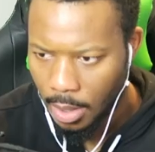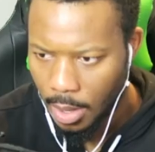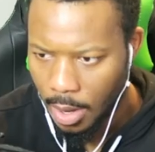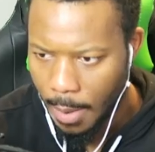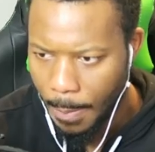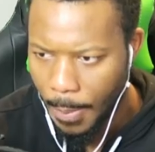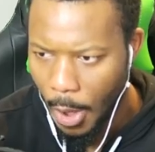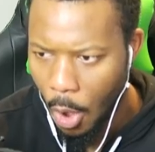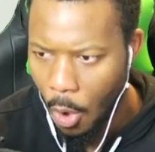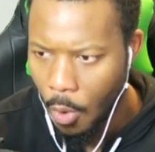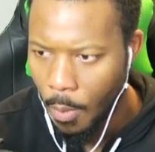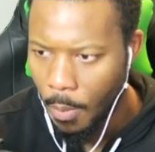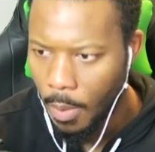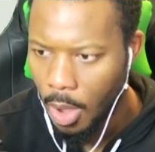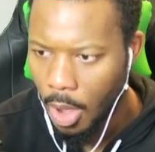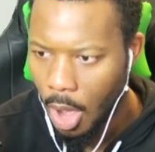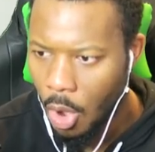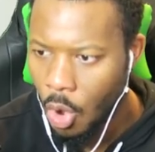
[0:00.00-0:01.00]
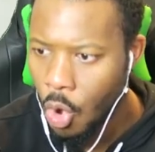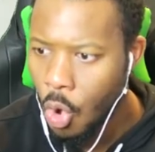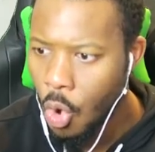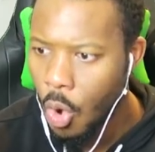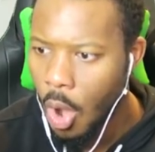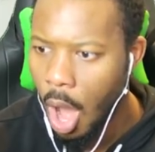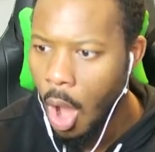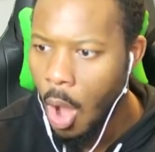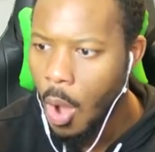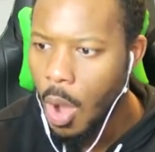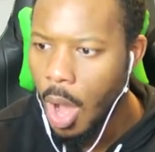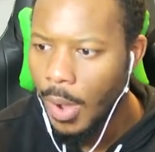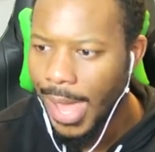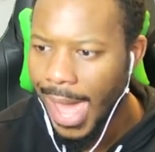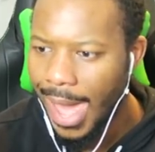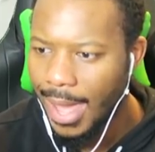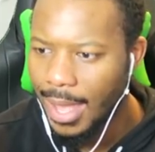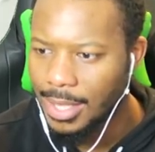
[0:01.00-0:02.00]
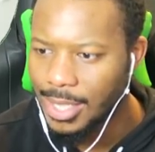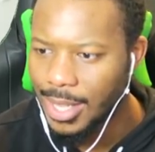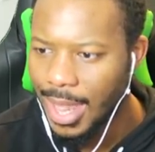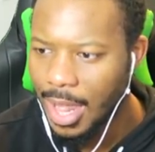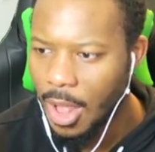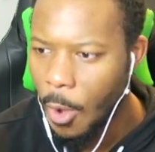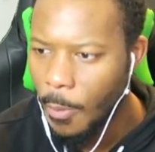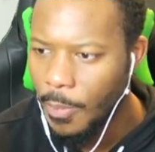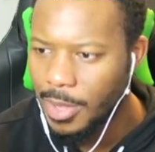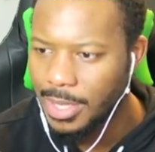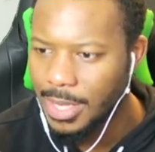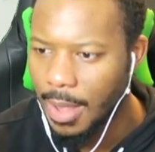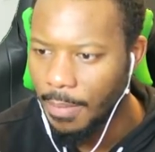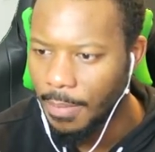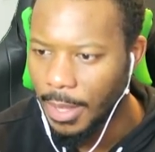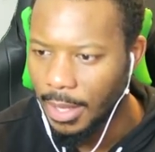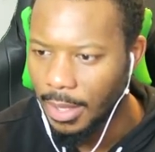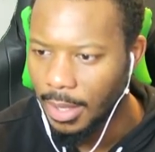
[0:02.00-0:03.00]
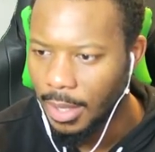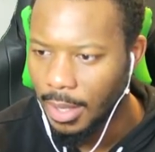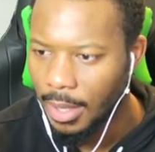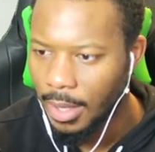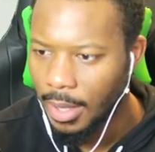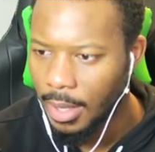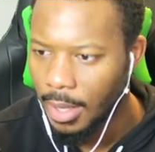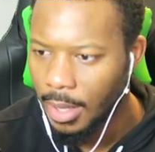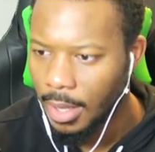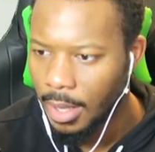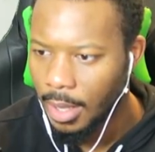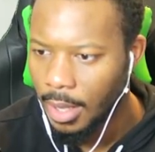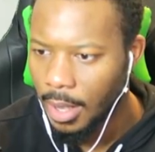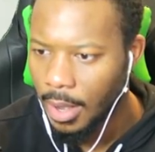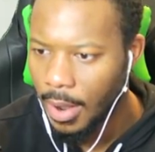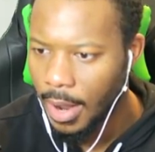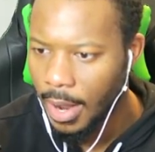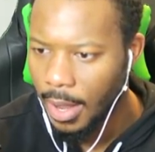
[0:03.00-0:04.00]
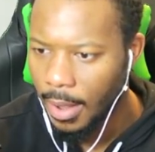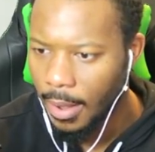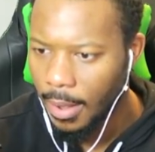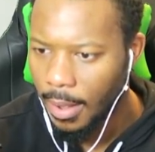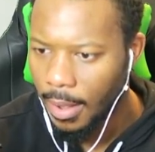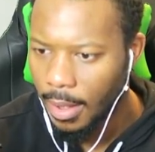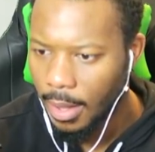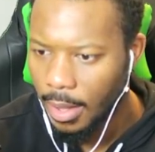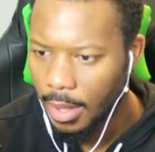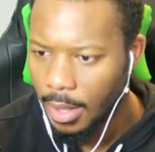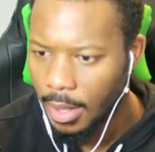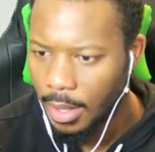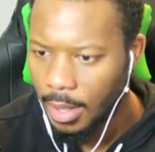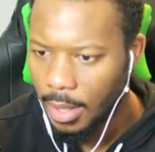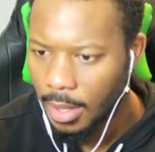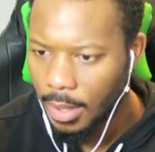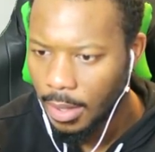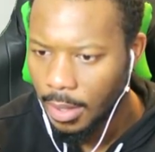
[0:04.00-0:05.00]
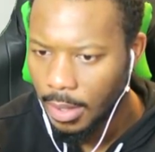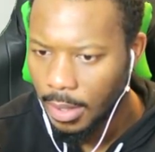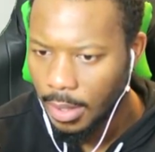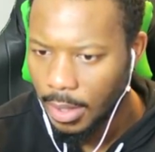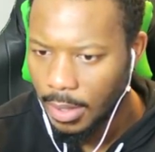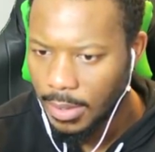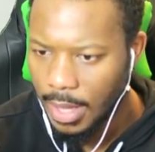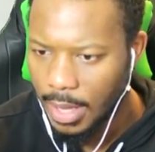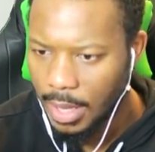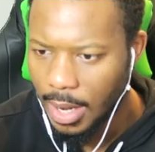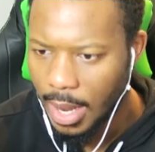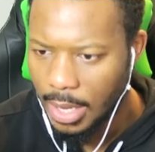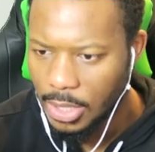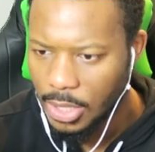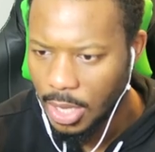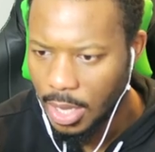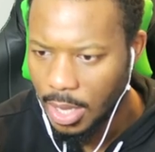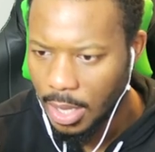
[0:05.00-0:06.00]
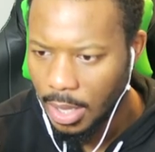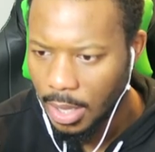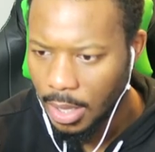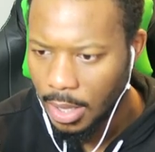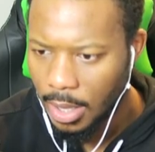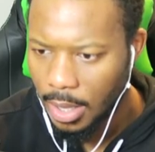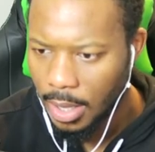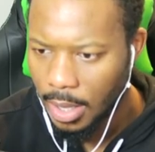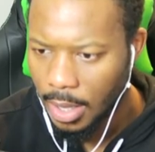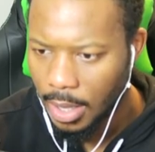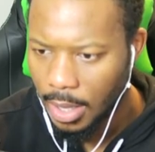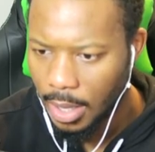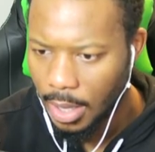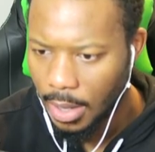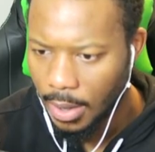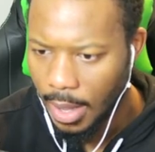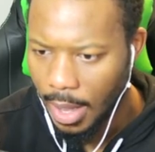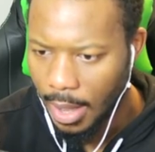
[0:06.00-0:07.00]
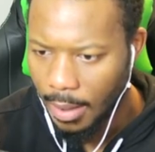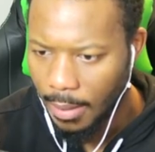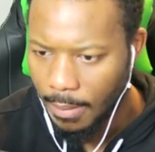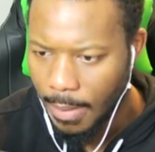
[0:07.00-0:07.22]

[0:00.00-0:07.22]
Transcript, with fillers: All right, boom. Oh, oh, okay. So that opened something. All right. Is that gonna actually? Okay,